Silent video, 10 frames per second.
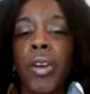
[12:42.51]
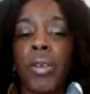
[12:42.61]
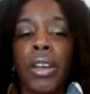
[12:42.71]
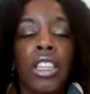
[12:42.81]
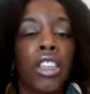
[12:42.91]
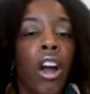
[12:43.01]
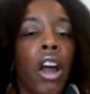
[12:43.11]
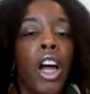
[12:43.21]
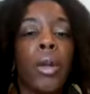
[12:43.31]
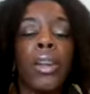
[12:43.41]
We're going to start
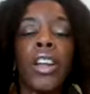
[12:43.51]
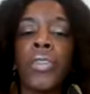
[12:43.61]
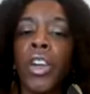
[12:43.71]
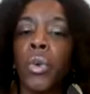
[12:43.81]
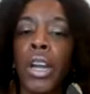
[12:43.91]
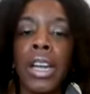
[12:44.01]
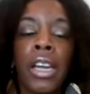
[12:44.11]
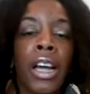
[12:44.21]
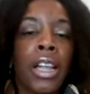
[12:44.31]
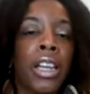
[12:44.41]
uplifting one
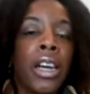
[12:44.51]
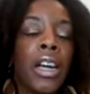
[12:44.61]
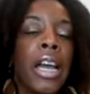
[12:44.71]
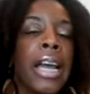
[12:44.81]
another,